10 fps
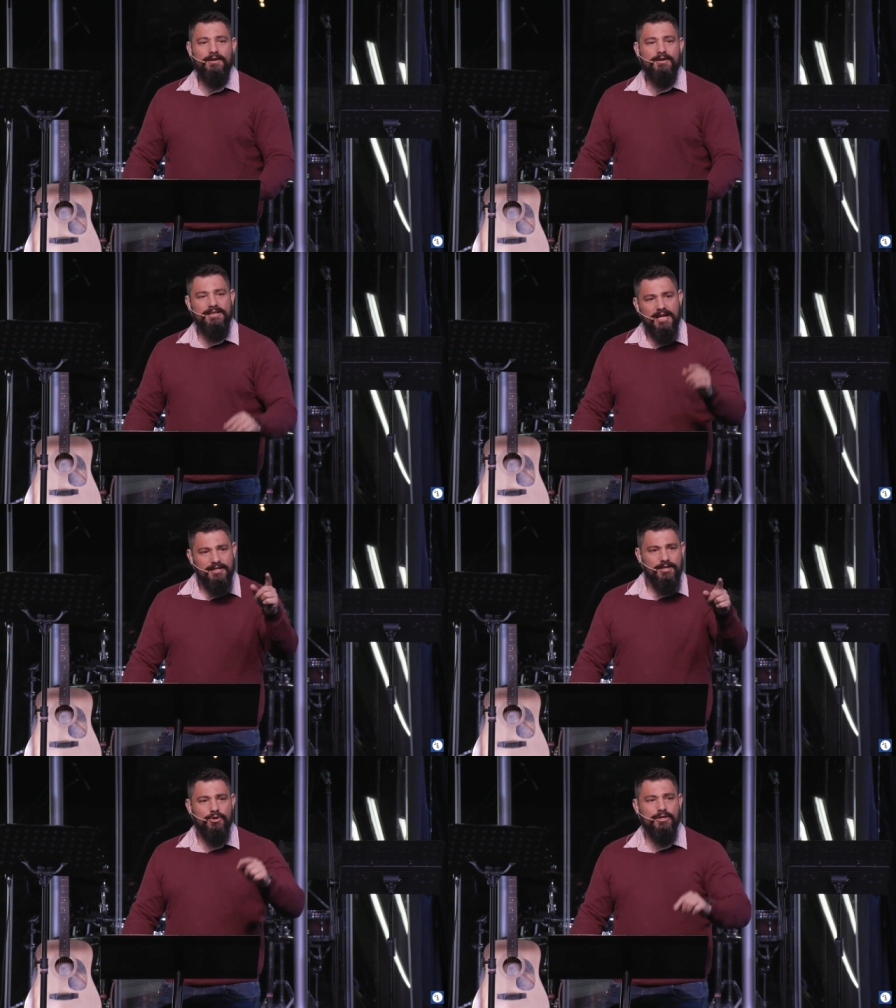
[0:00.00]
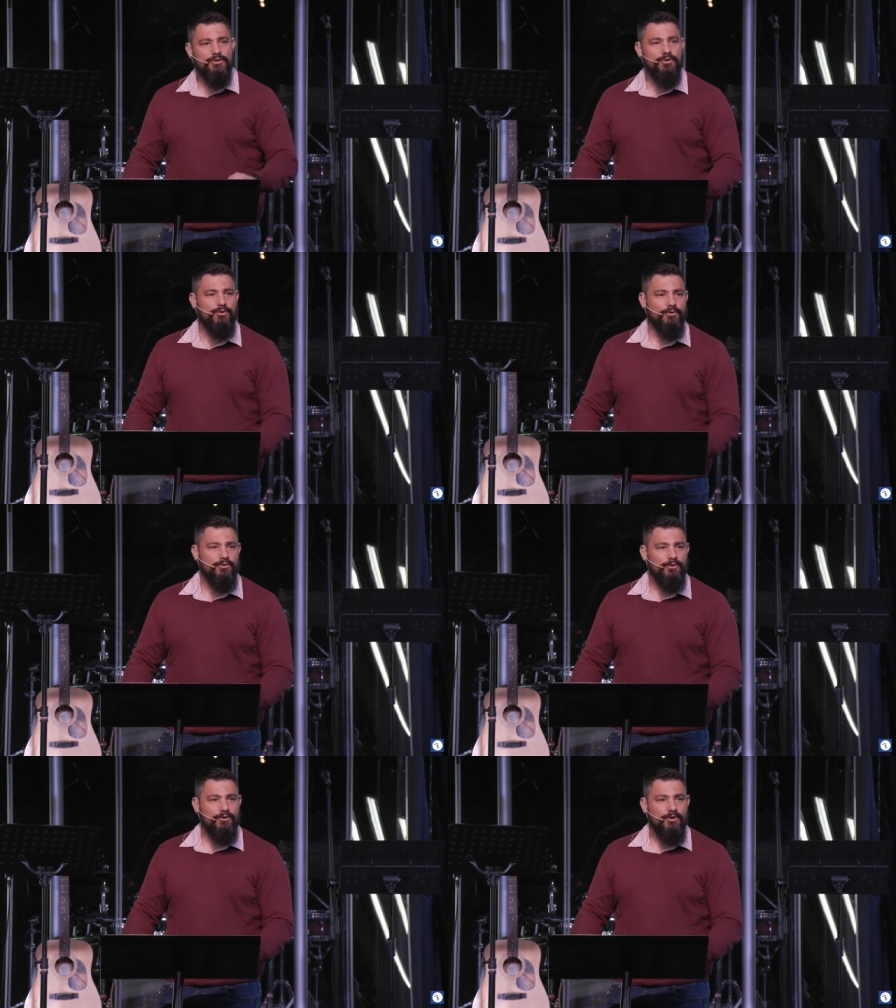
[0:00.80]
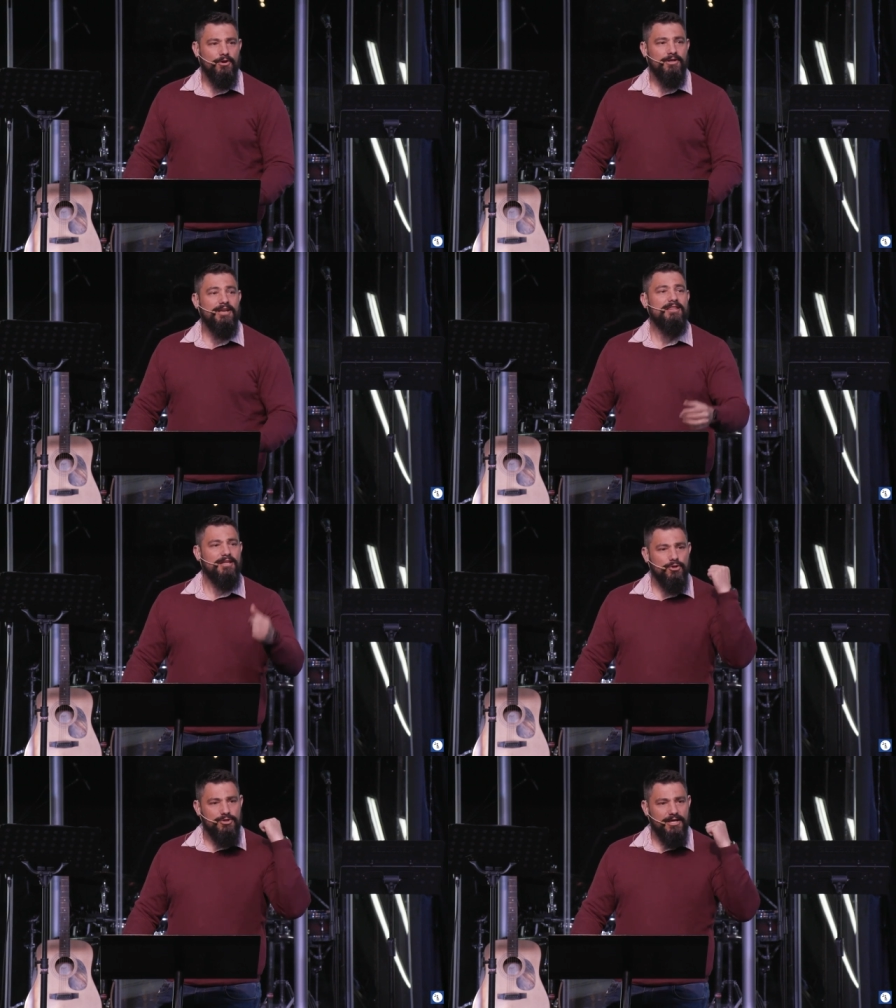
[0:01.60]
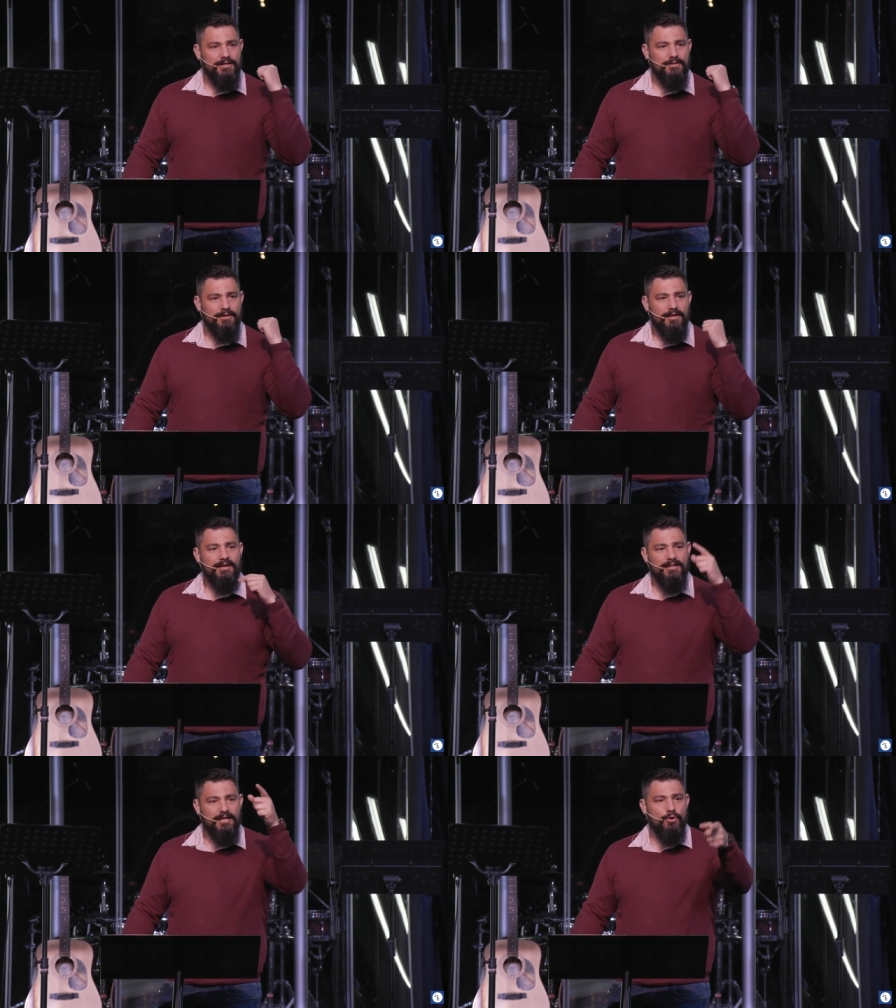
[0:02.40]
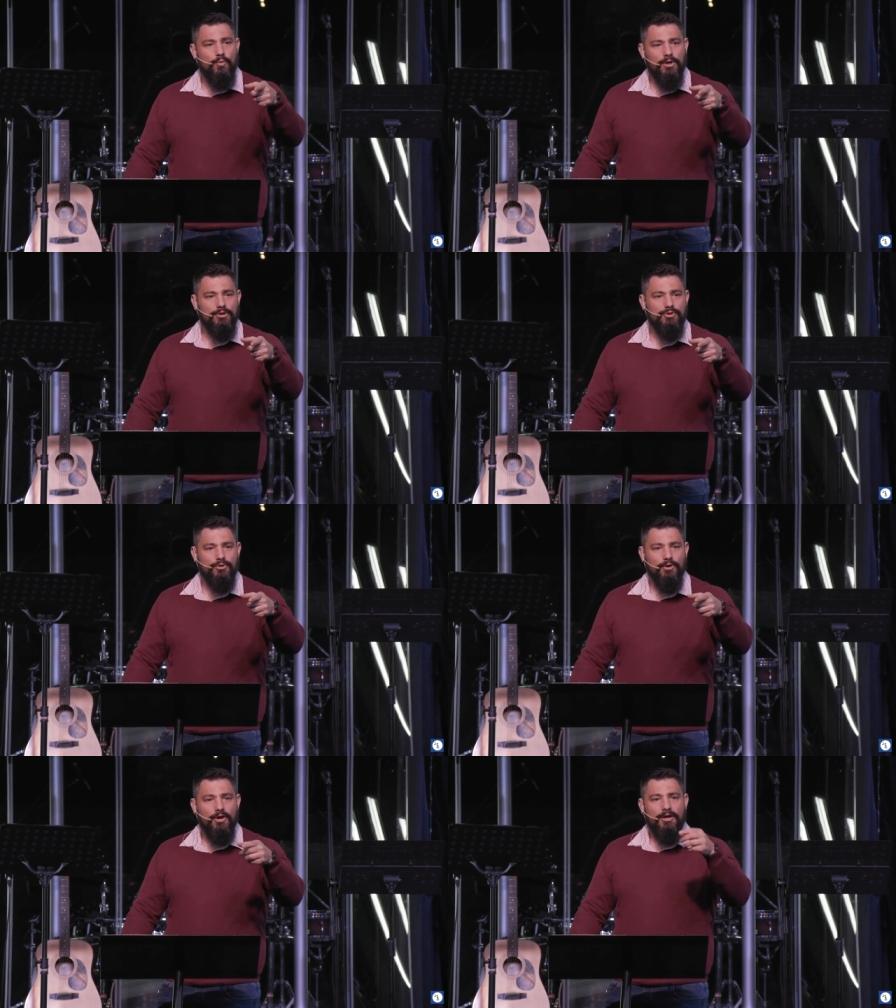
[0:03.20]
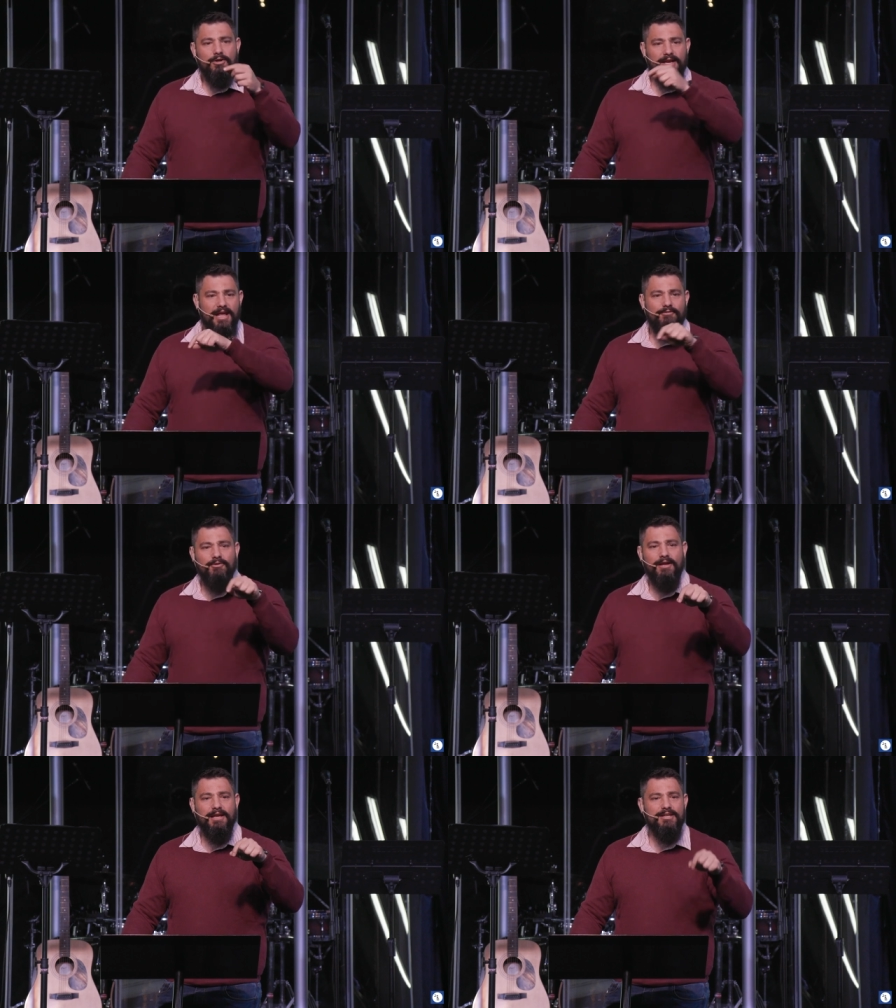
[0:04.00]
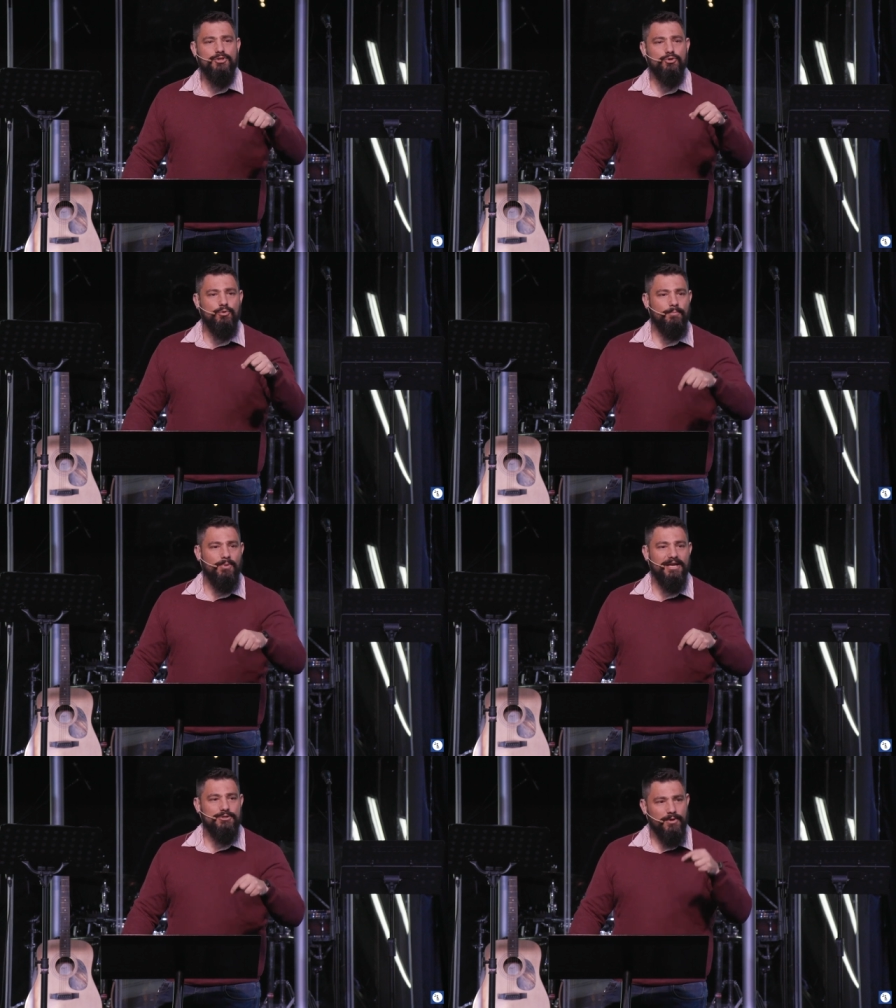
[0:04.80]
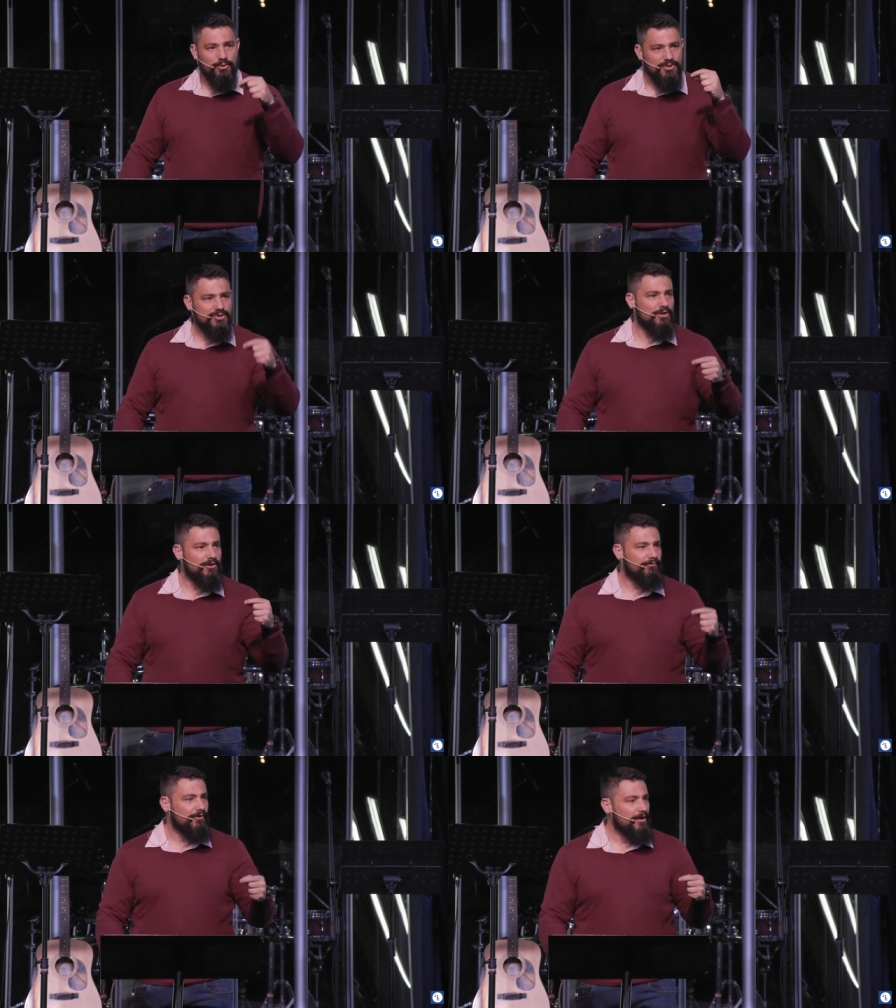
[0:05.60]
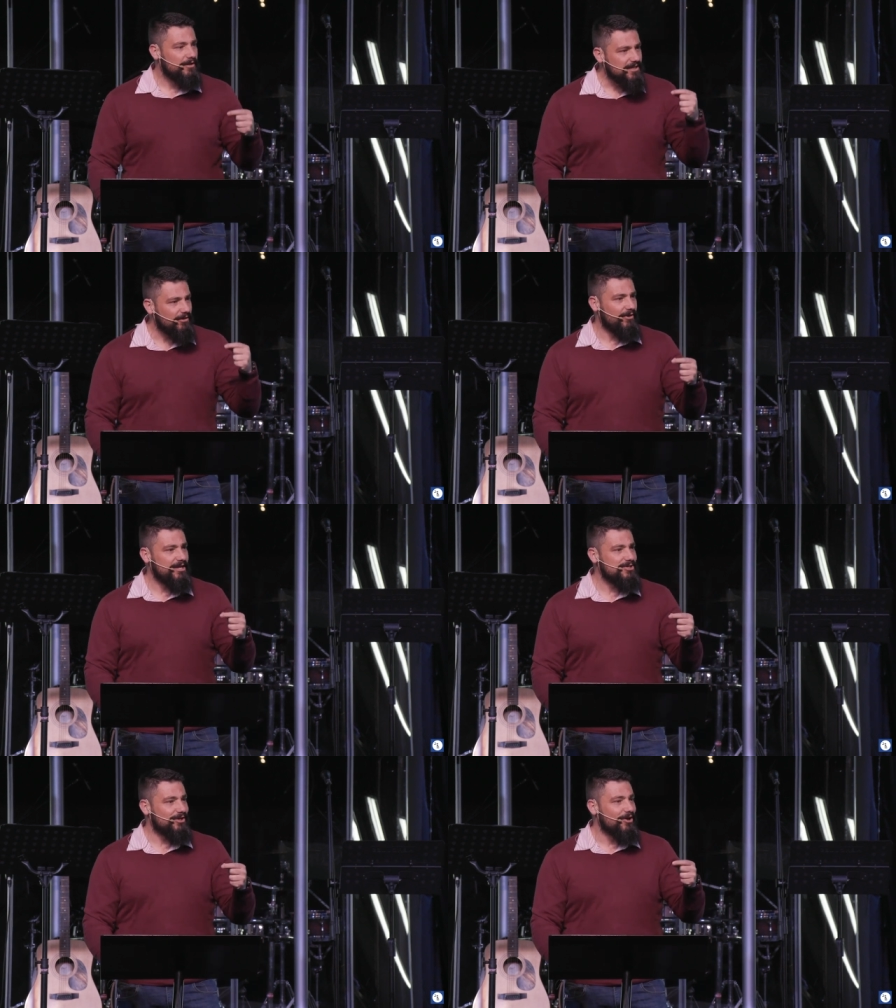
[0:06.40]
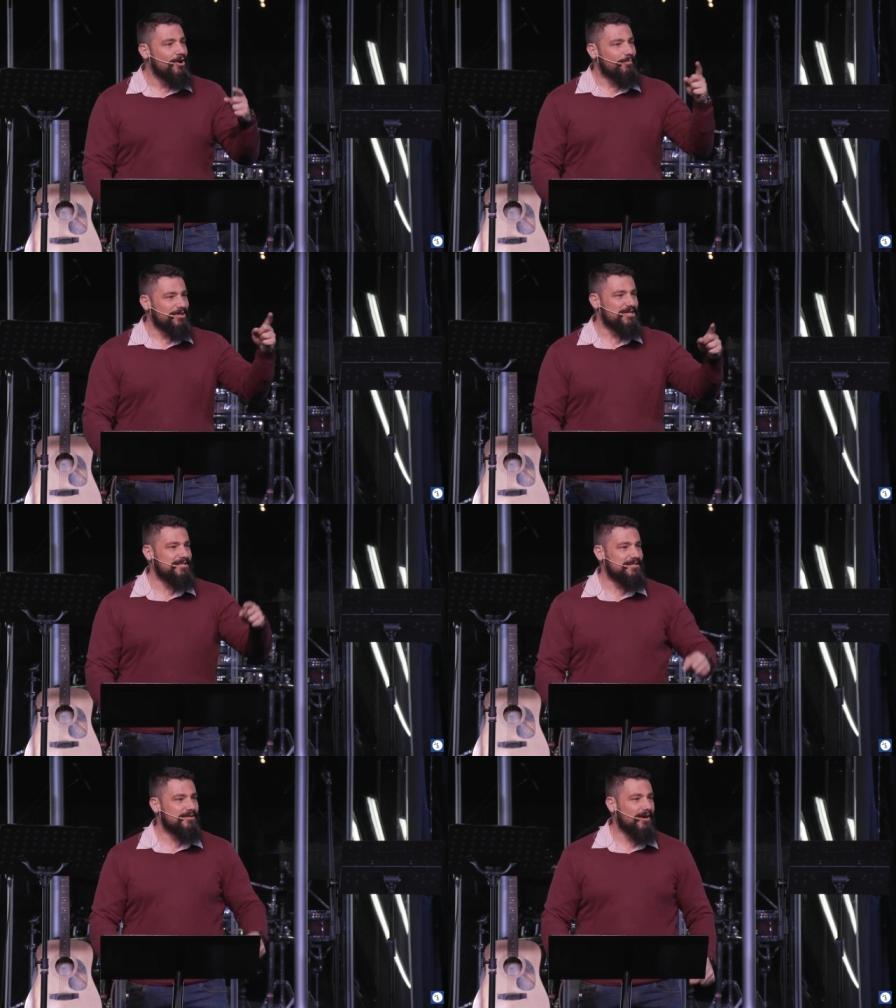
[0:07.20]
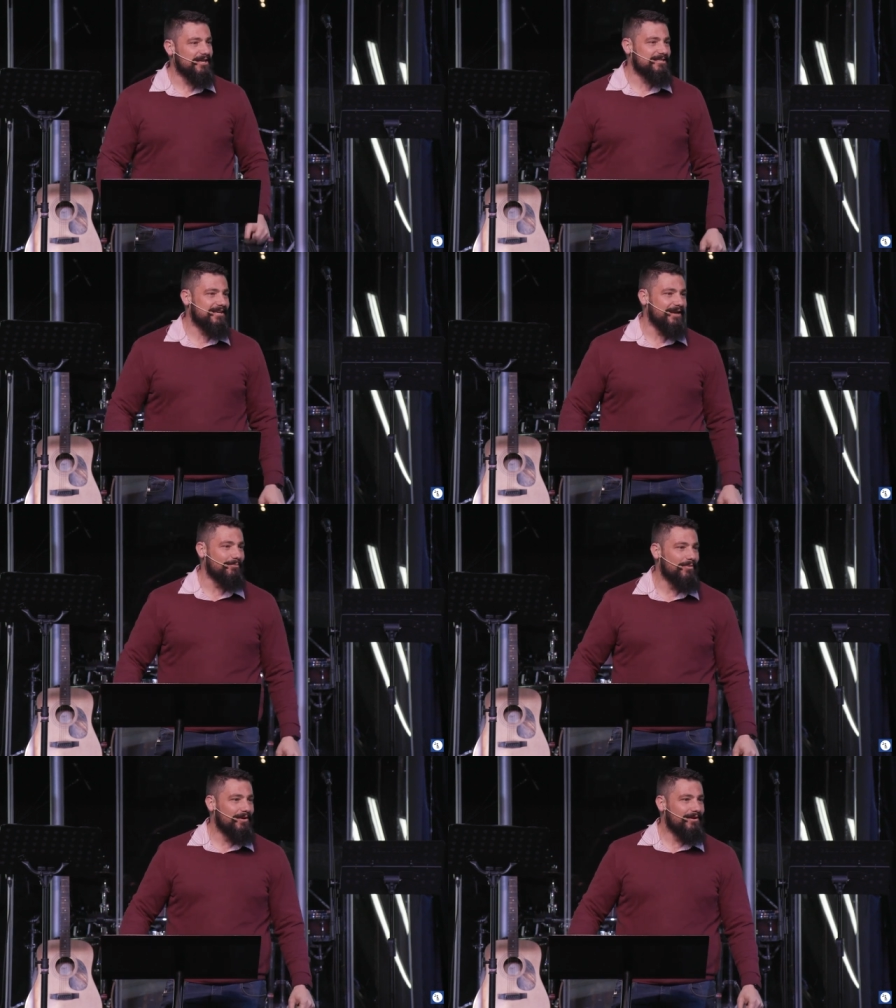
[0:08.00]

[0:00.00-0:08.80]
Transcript: Nothing you can do, nothing you did, nothing you will do can ever get you to a place where you deserve salvation. But Jesus Christ came.